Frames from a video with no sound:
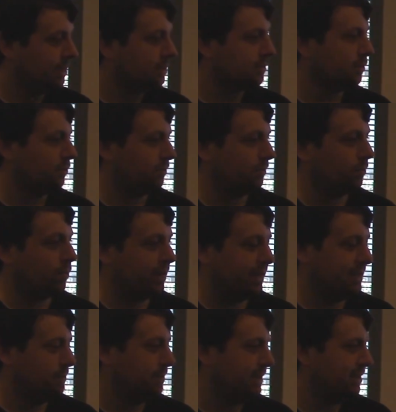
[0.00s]
So what
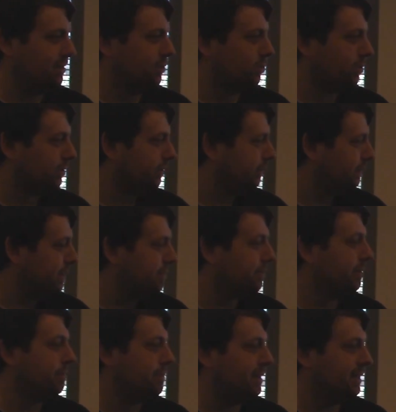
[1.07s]
has been your favorite
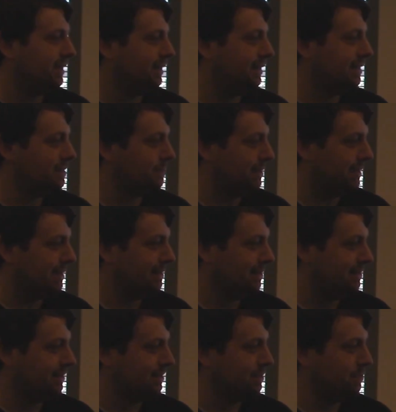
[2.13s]
amenity that's been added
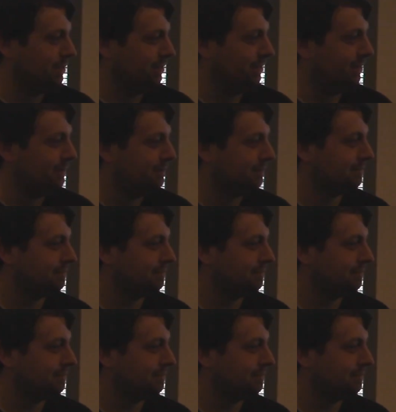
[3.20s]
to this building?